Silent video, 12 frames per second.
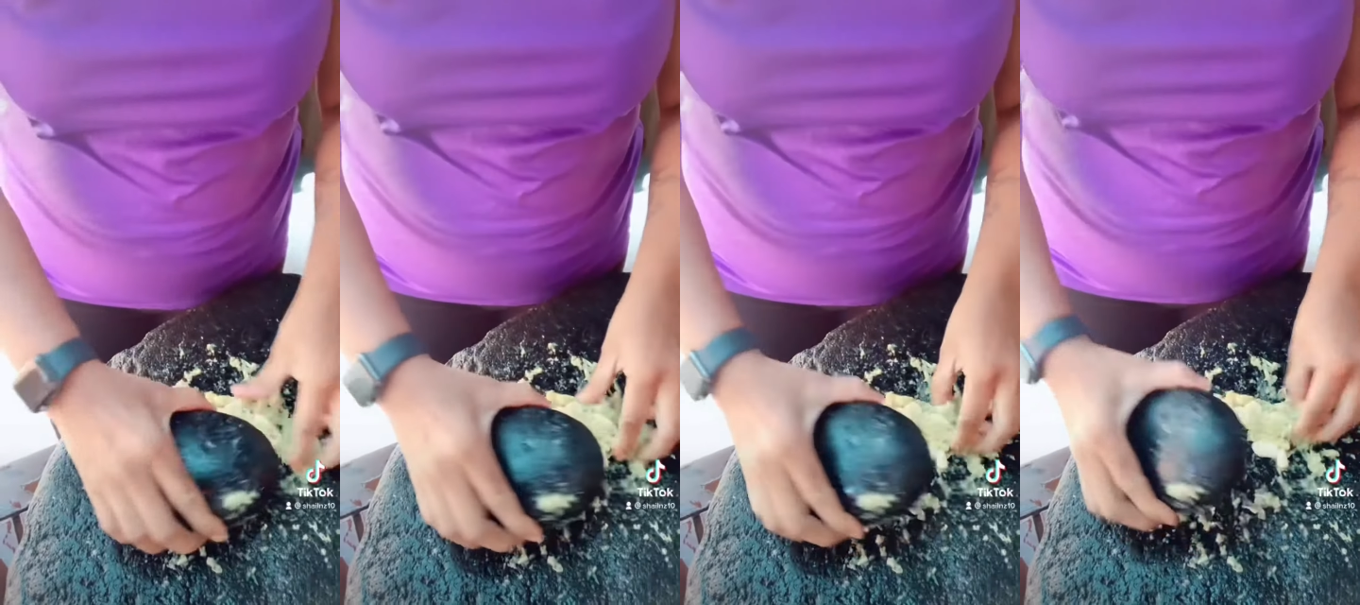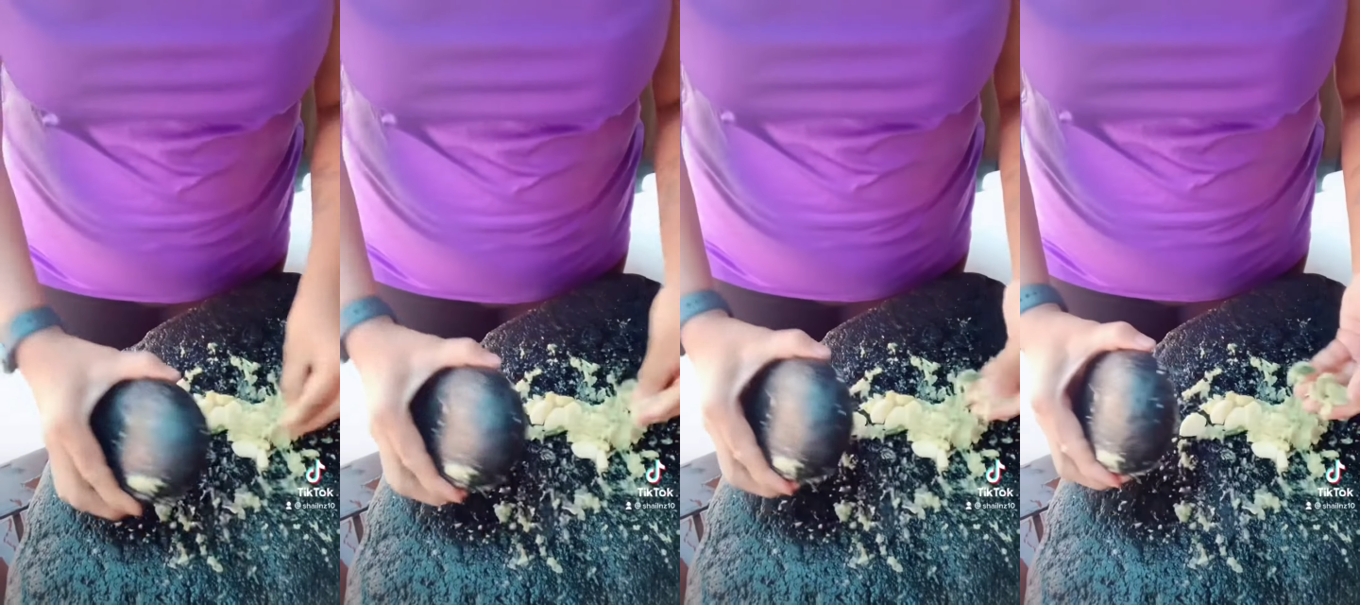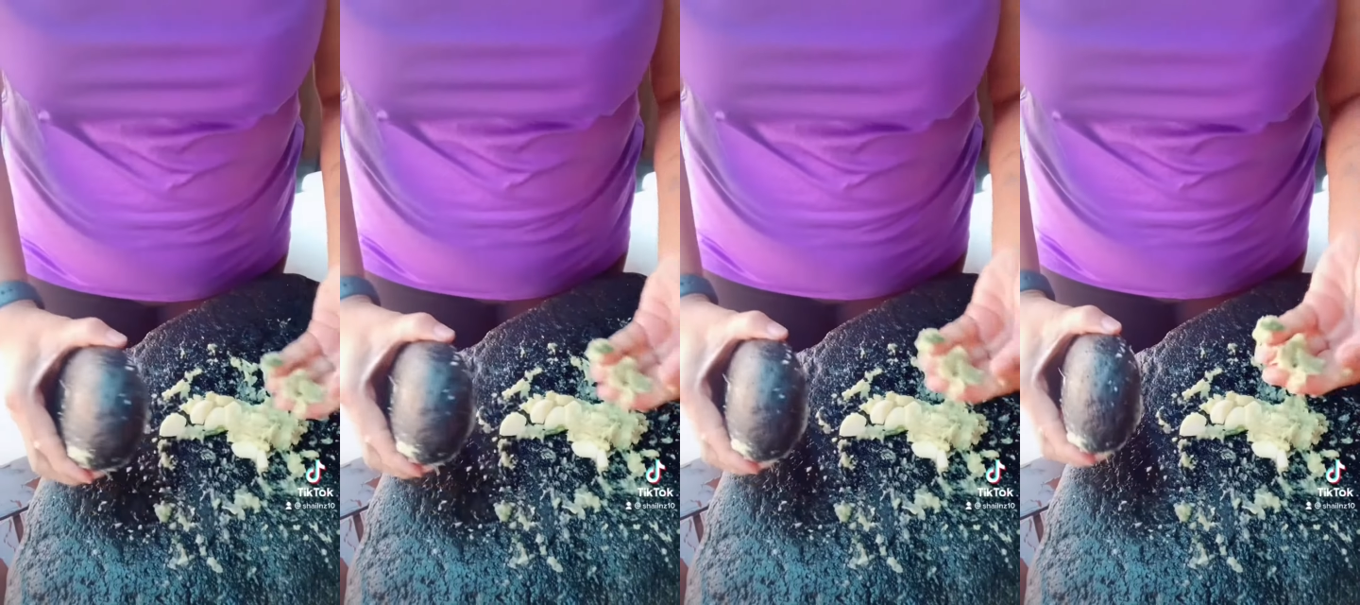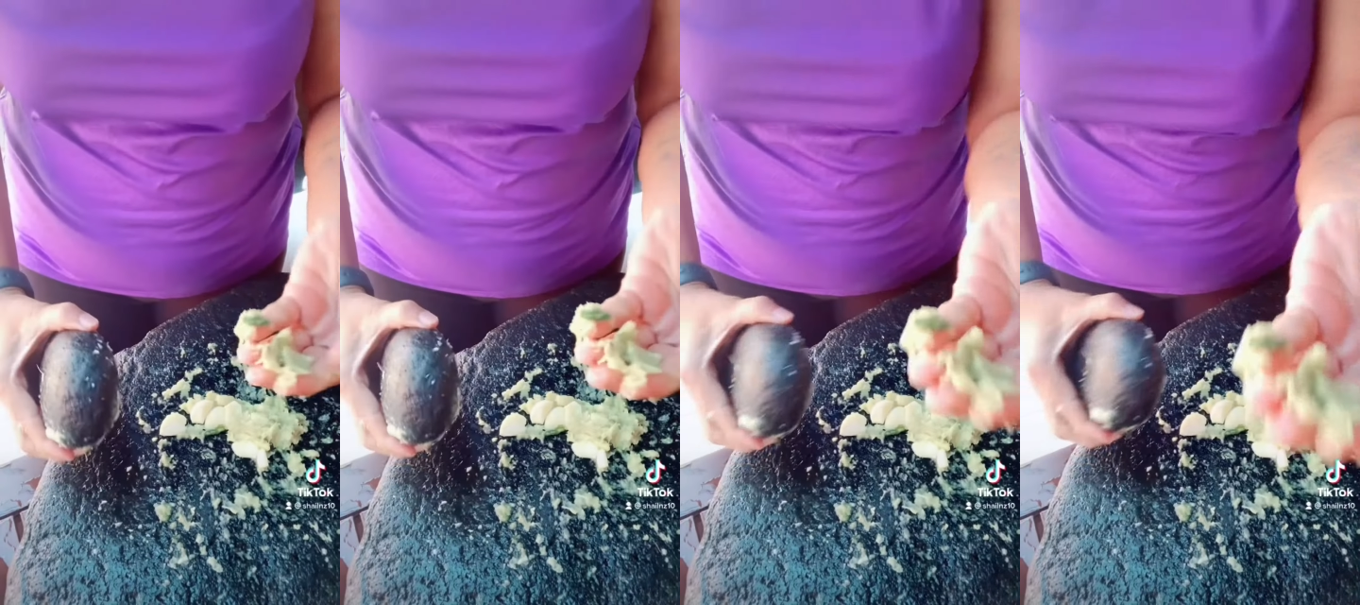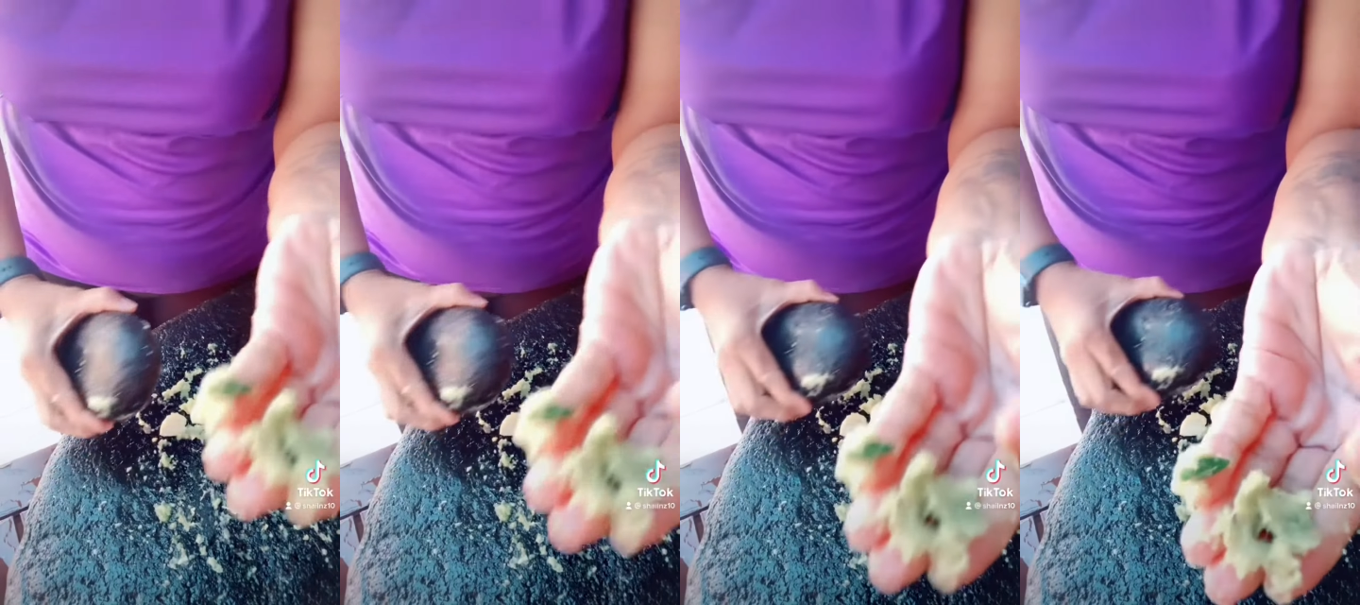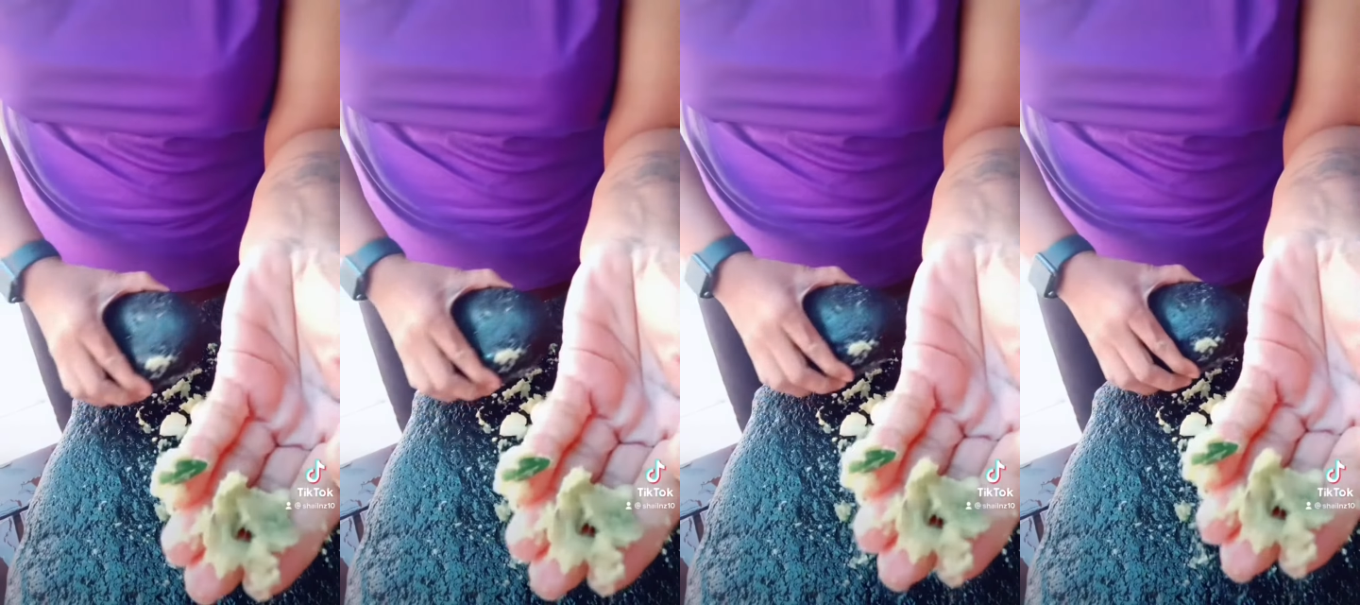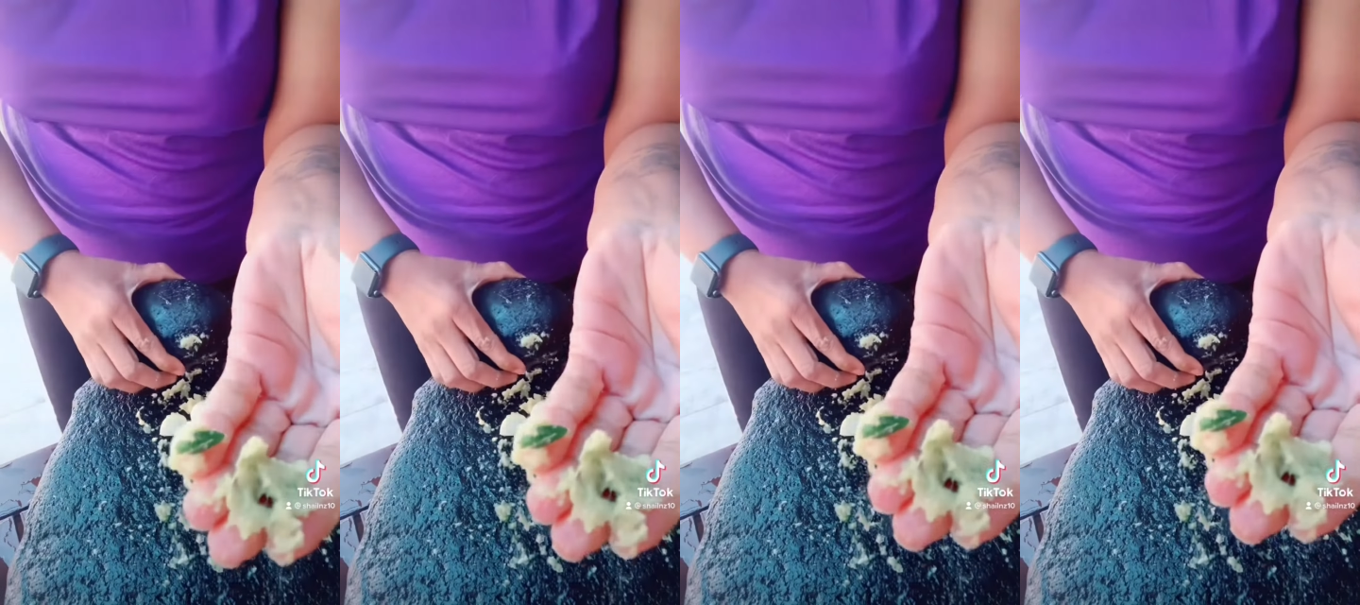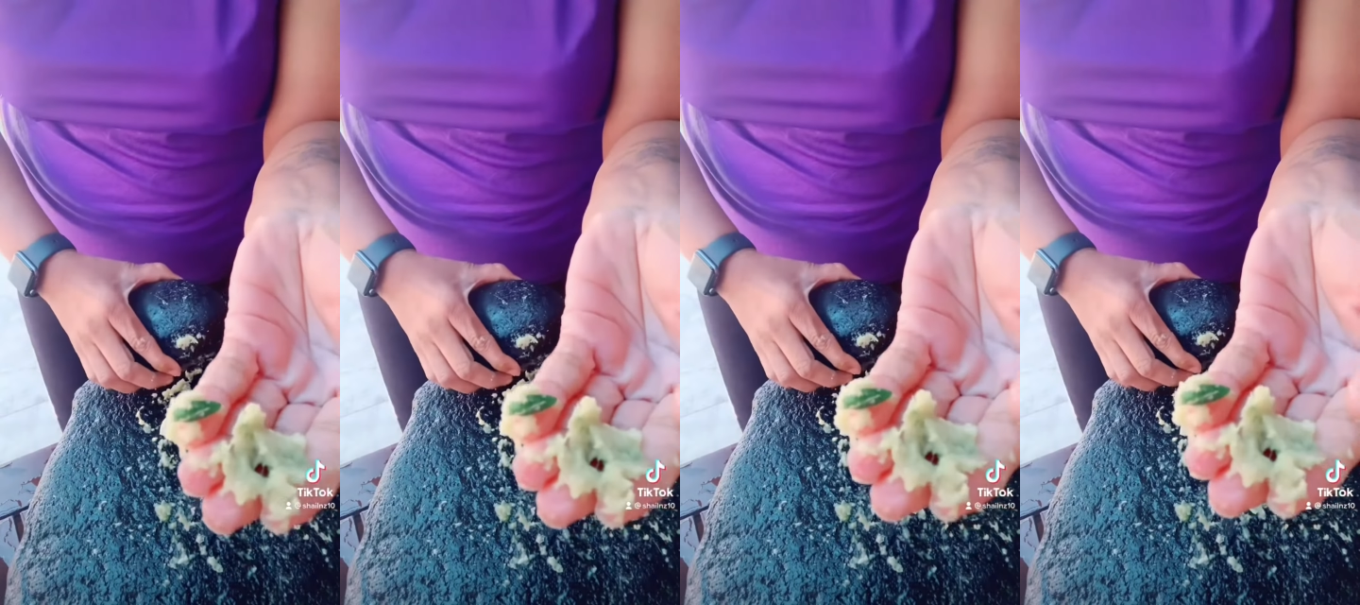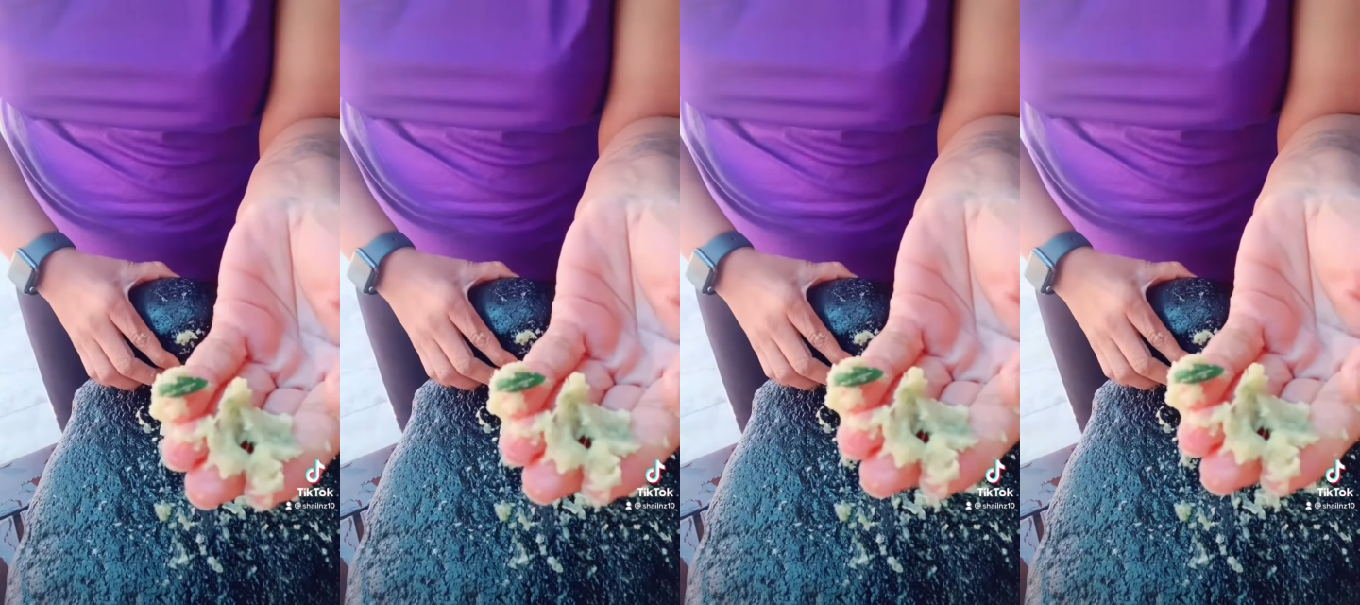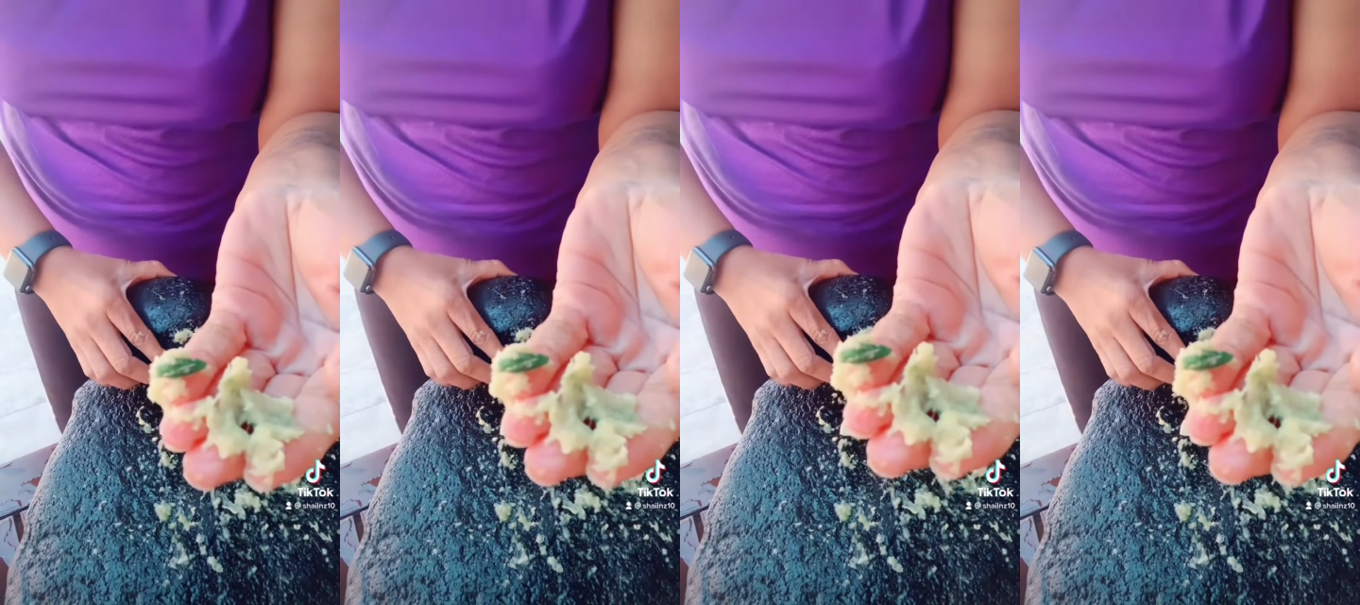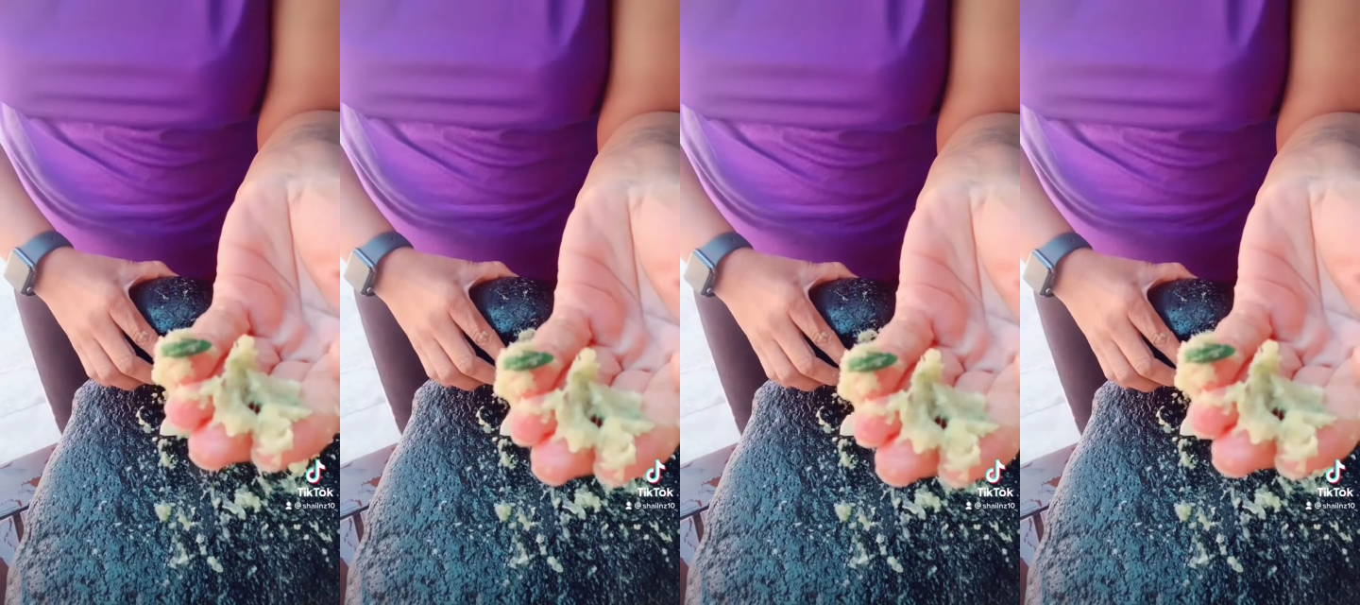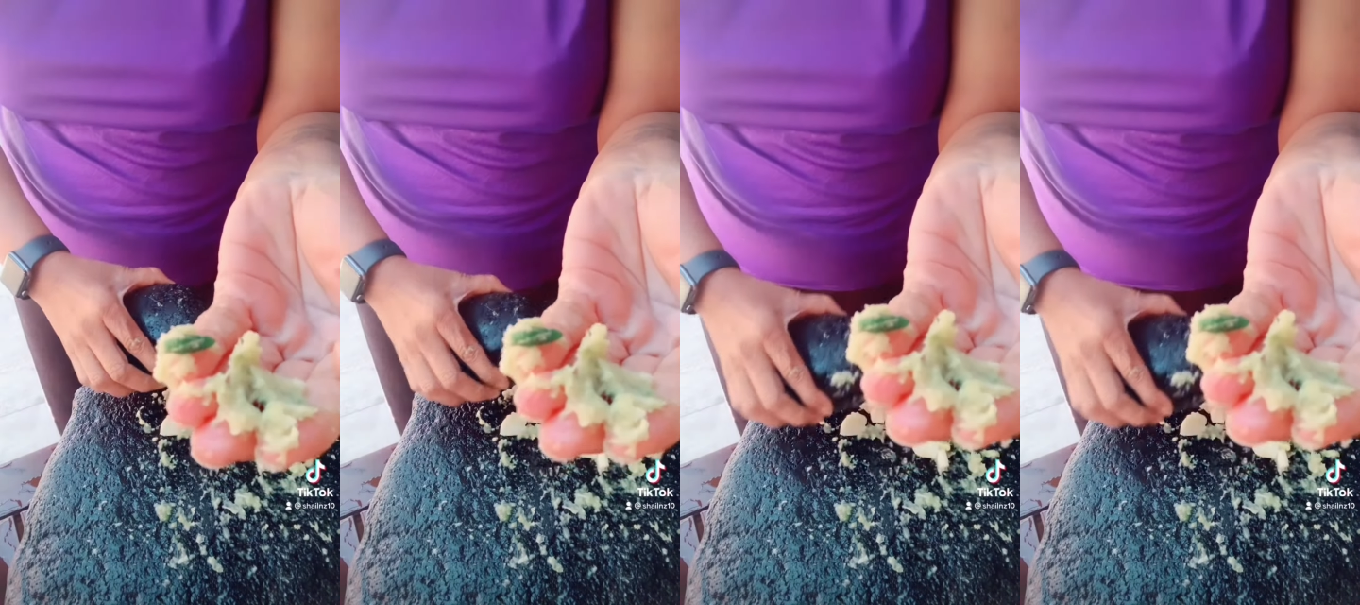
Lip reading: (no speaker visible)